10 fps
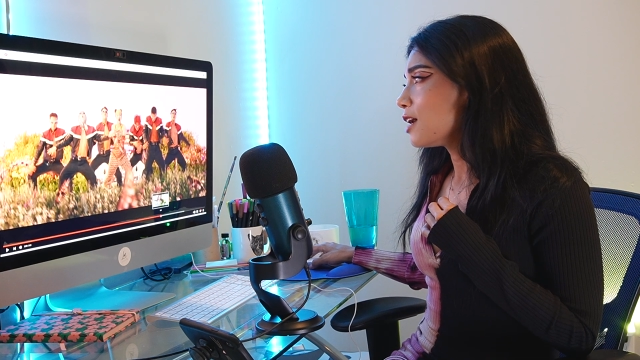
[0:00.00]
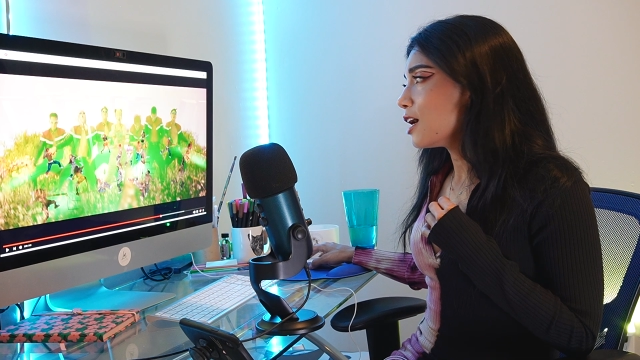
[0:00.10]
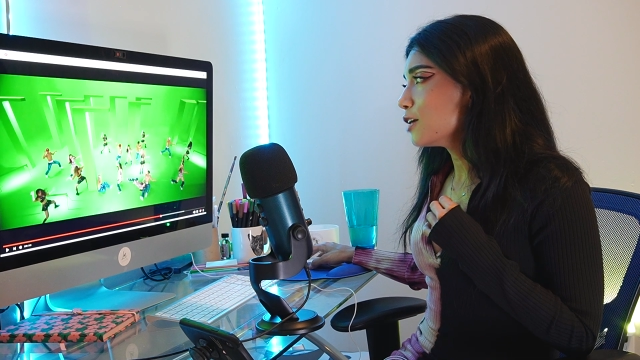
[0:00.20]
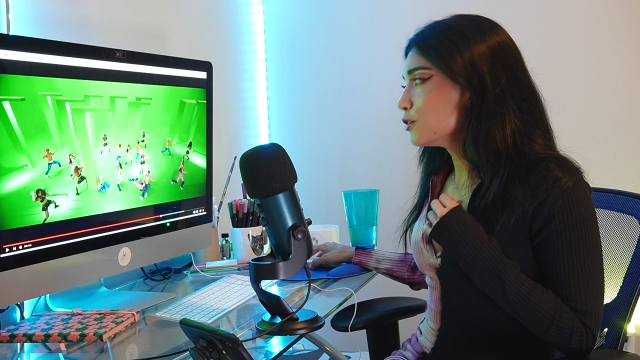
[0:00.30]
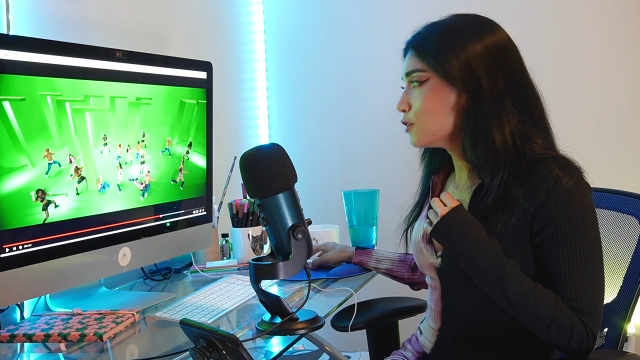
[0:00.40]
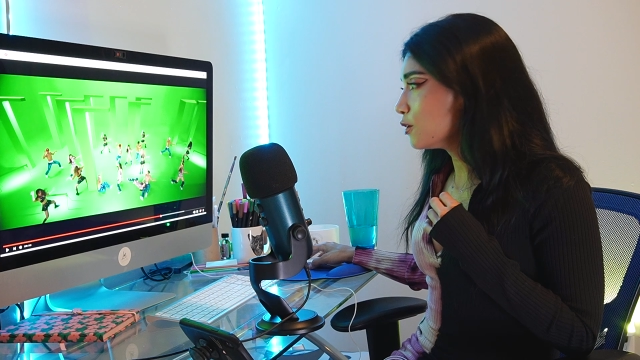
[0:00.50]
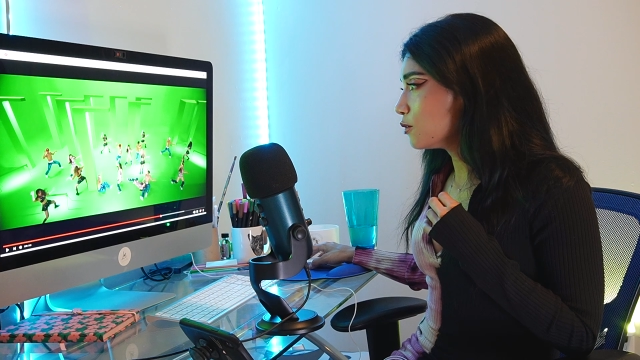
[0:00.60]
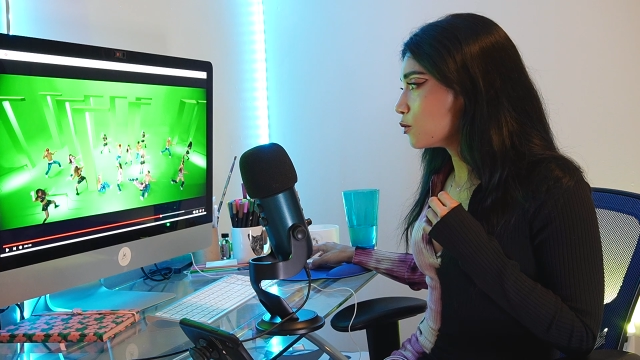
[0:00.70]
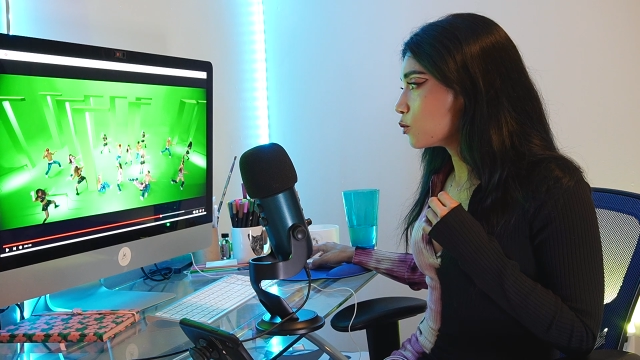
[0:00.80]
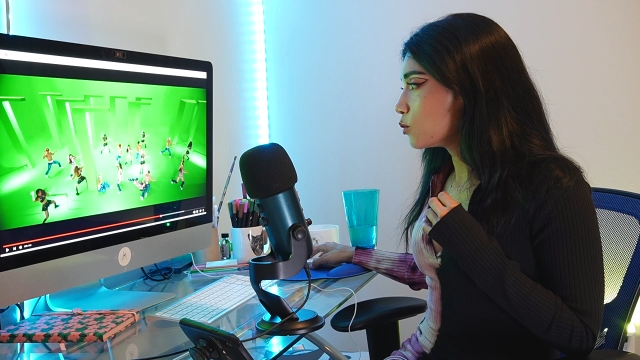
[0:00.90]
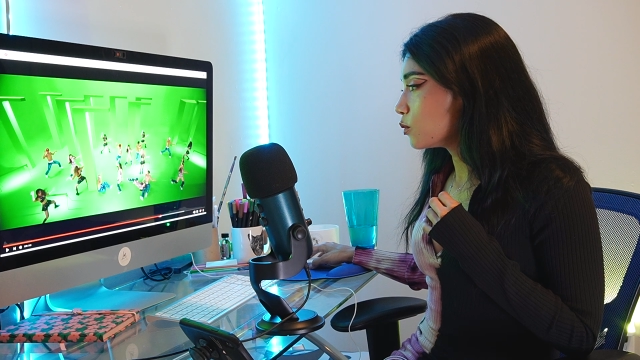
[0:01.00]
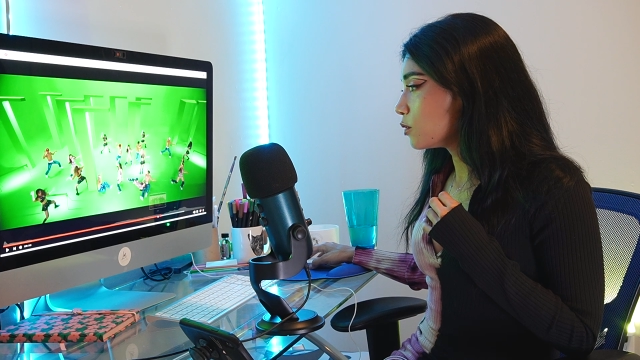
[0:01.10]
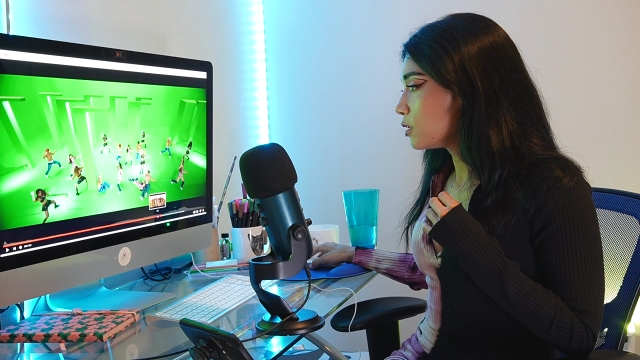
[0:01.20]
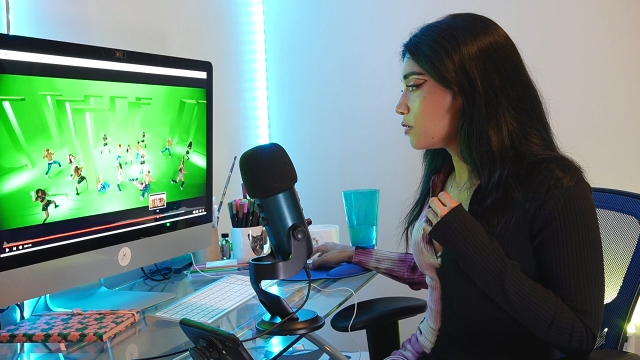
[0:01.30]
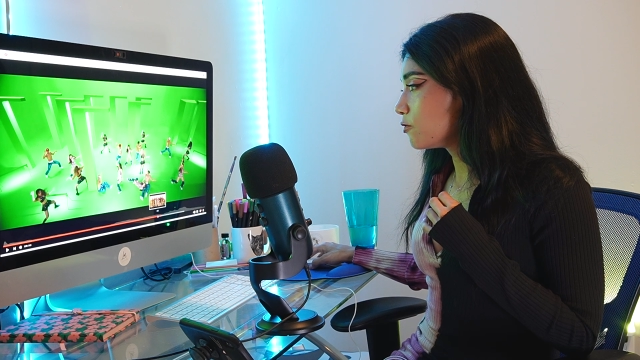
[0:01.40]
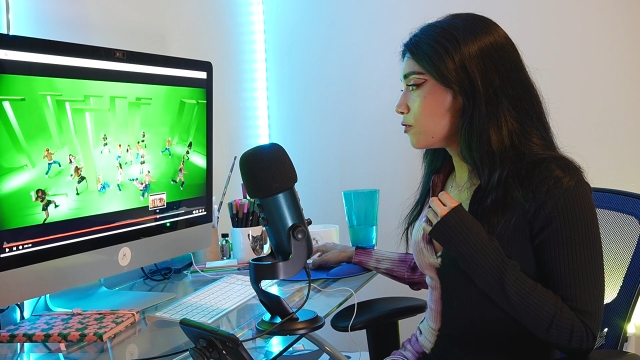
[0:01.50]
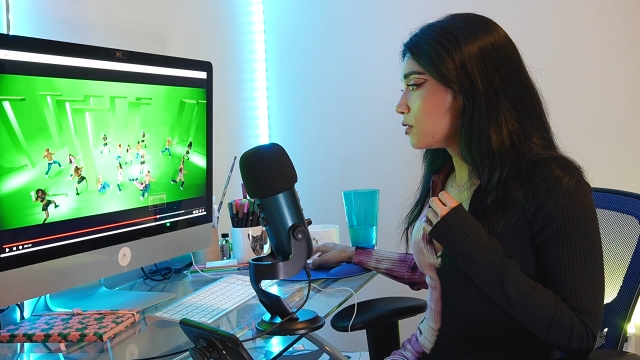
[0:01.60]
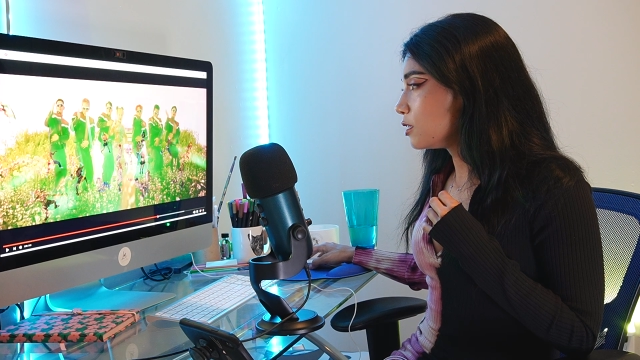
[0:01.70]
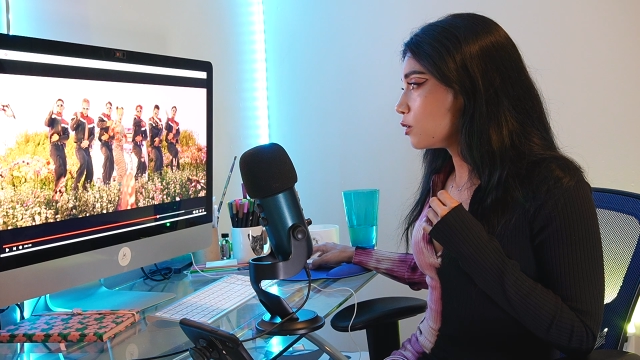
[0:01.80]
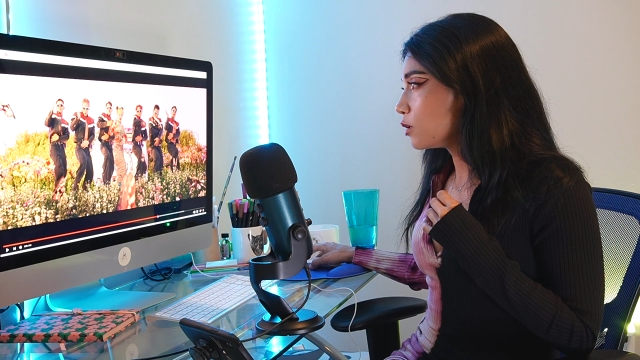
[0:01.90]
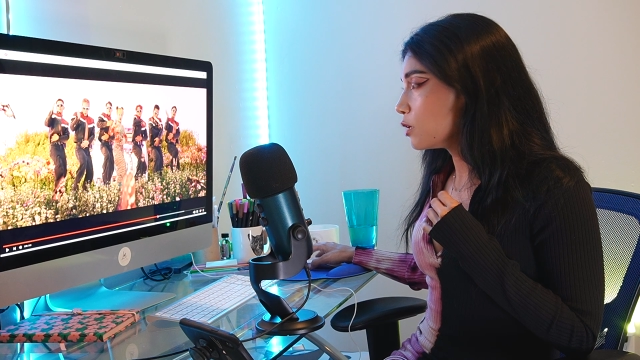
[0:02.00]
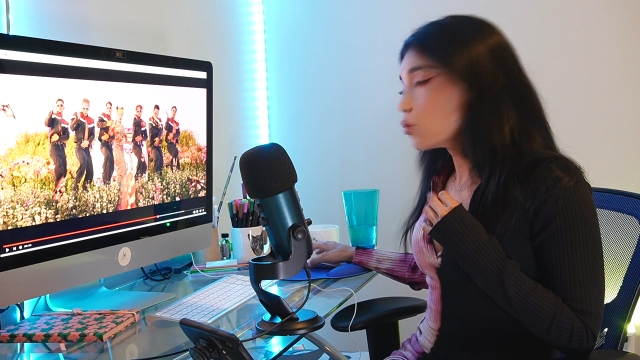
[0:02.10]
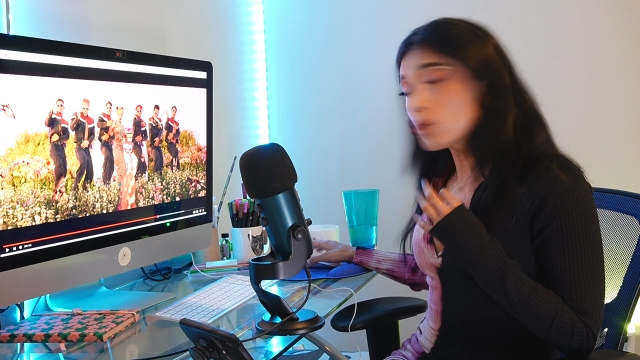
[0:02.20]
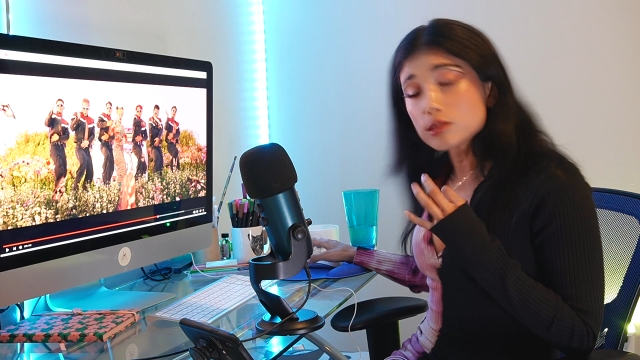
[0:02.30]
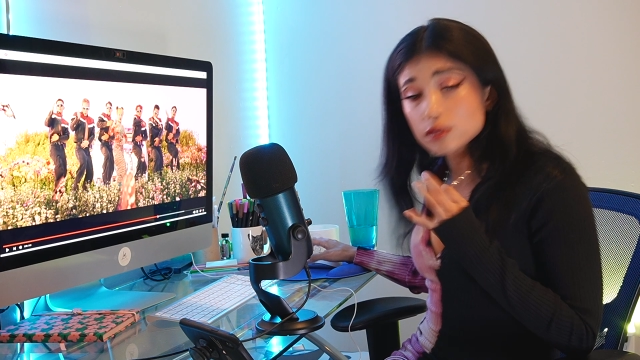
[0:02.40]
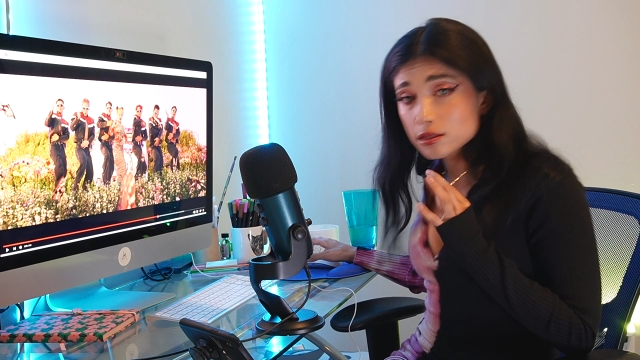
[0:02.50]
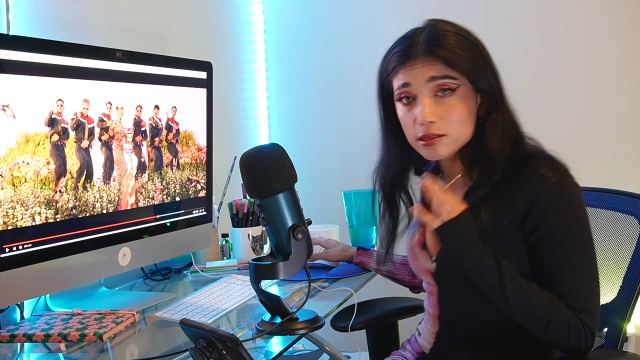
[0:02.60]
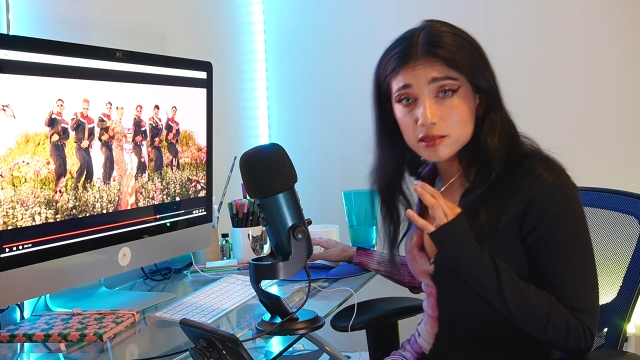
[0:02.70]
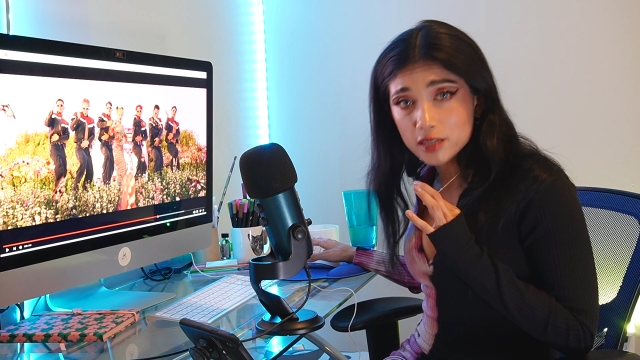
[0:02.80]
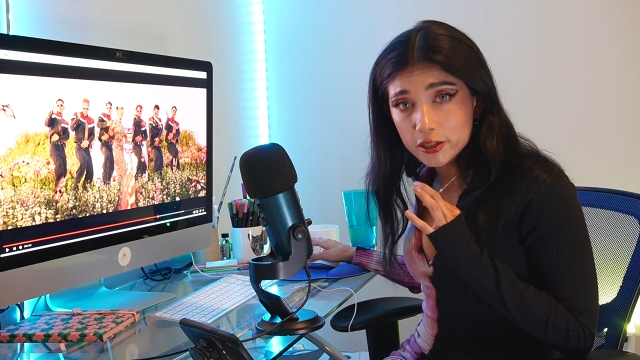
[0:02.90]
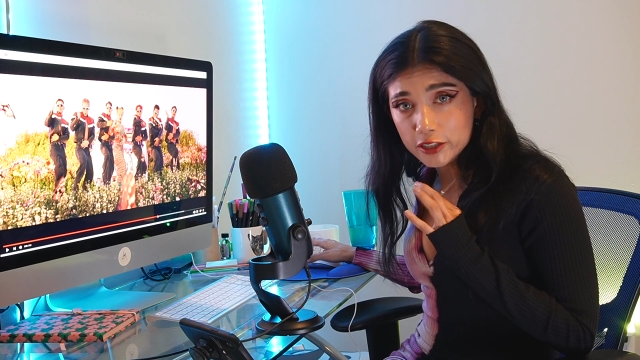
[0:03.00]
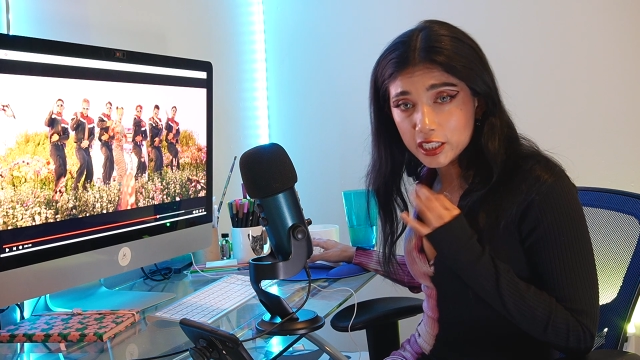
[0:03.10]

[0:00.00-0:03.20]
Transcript: I don't know if it was necessary.